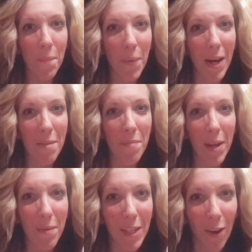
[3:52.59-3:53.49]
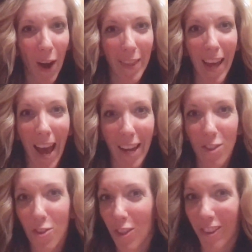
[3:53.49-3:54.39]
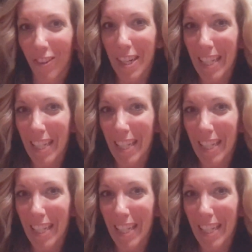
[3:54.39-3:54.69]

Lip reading: but maybe not the extra 3